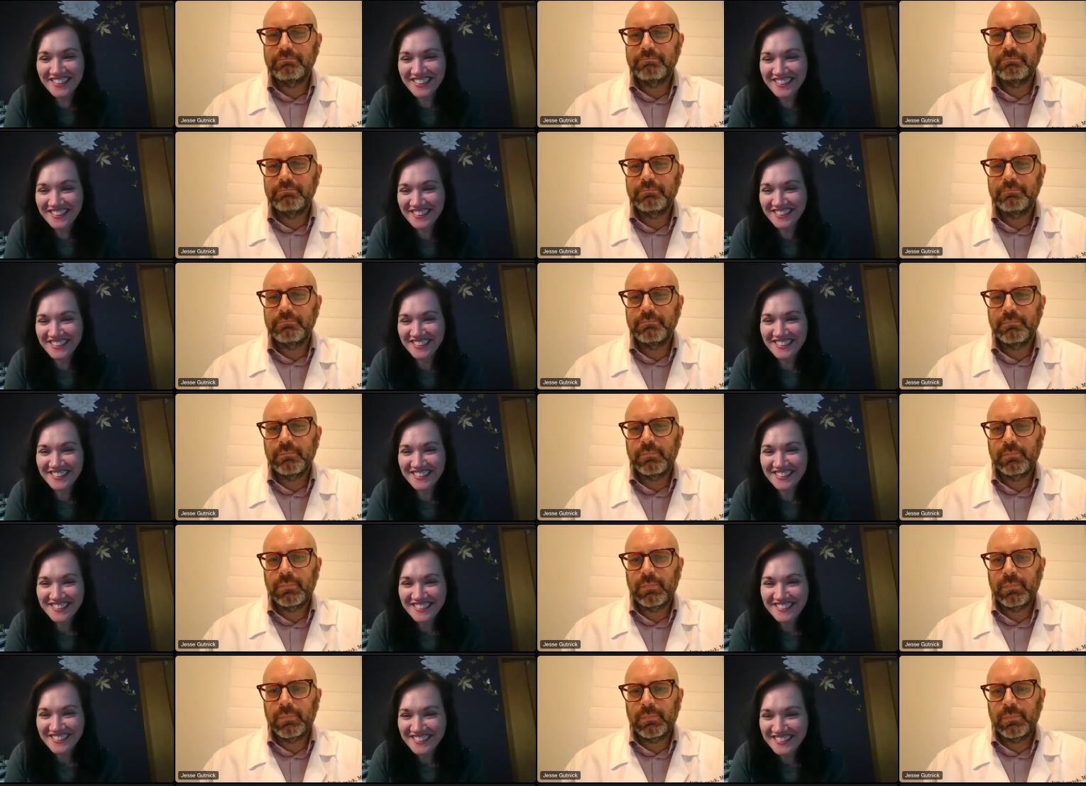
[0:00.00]

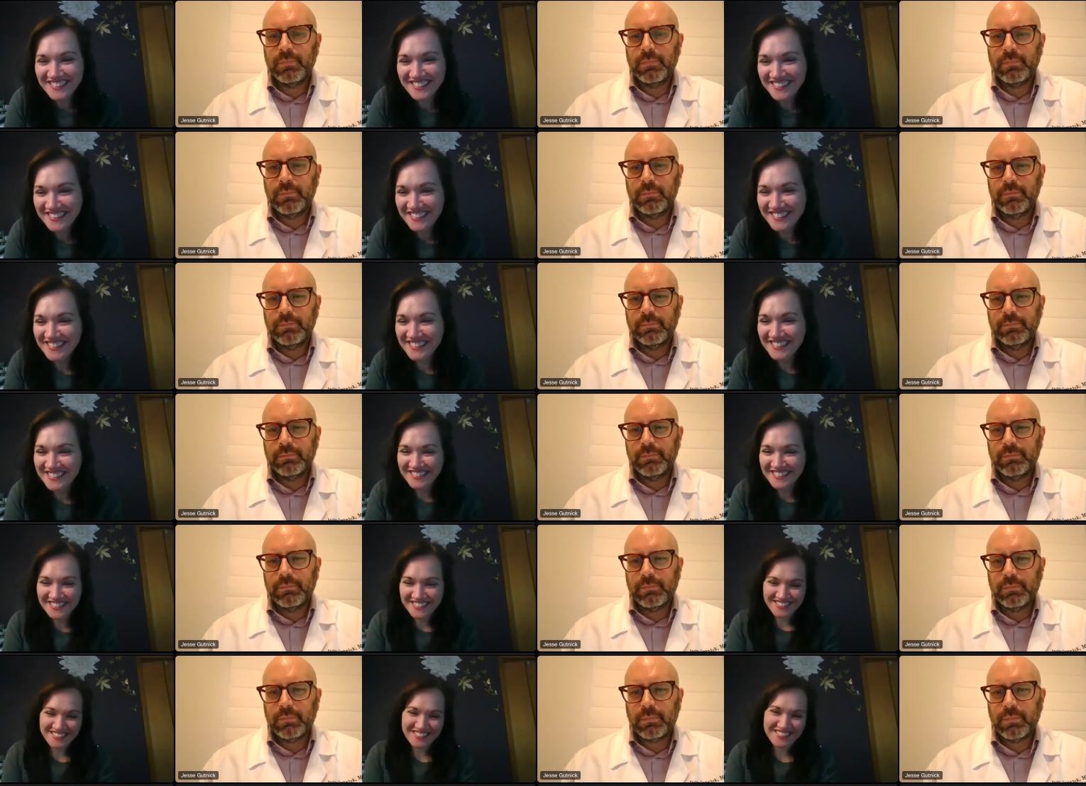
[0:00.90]

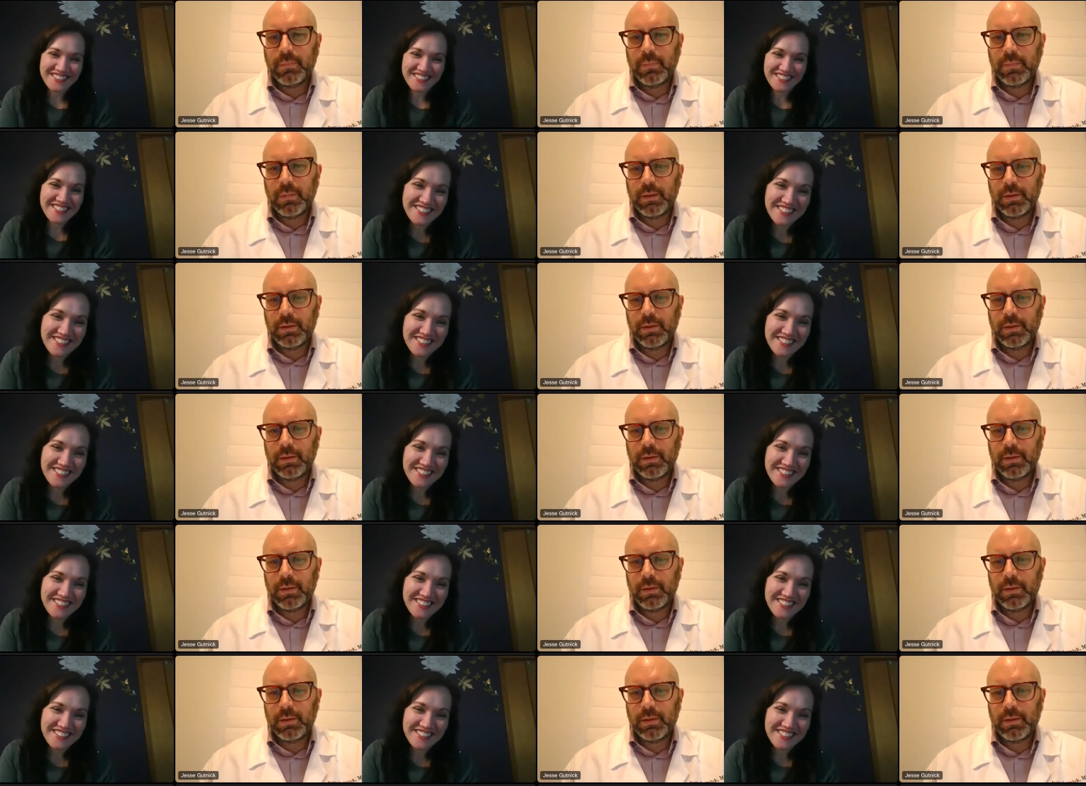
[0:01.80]
[no speech]